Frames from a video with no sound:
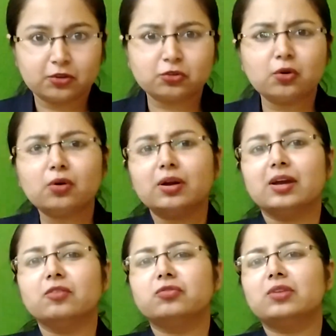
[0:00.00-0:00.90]
So,
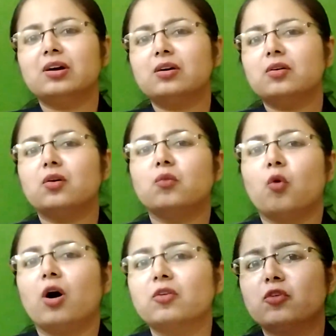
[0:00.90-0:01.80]
if the
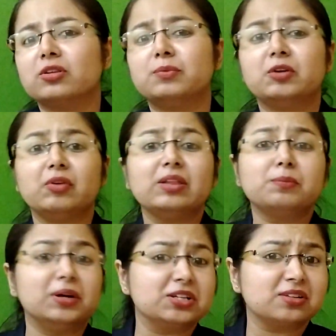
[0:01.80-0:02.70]
war was between
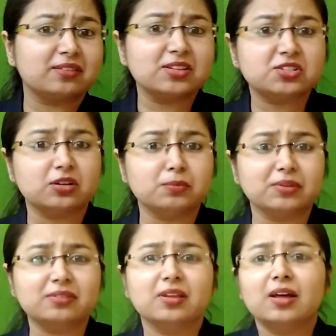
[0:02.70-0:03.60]
Britishers and
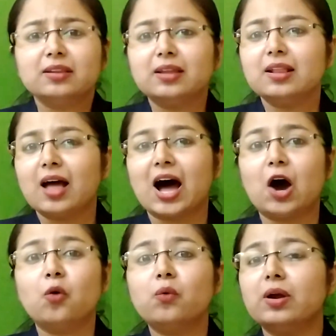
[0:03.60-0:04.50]
Germans, then
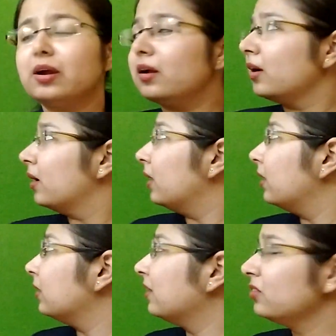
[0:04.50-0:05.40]
how
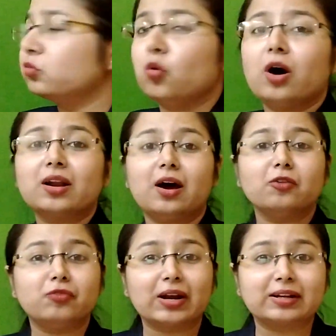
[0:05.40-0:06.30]
this war
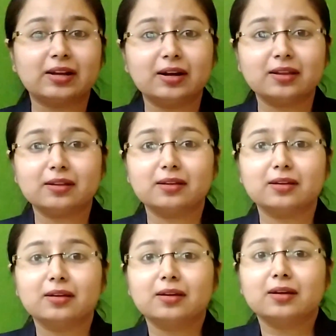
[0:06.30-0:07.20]
affected
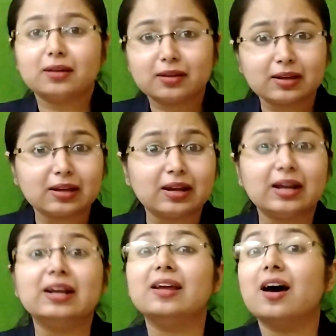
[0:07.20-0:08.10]

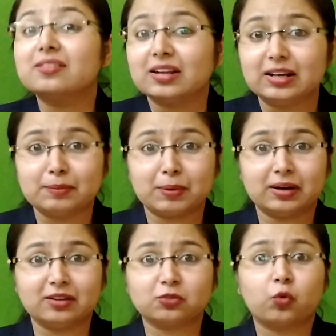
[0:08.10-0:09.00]
India's
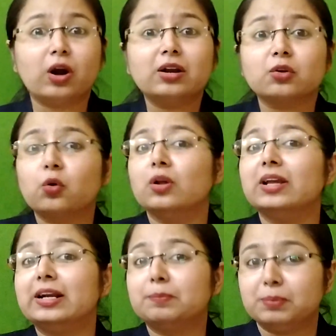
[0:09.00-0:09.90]
independence? What role
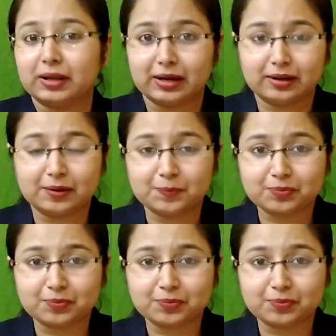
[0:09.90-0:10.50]
it played?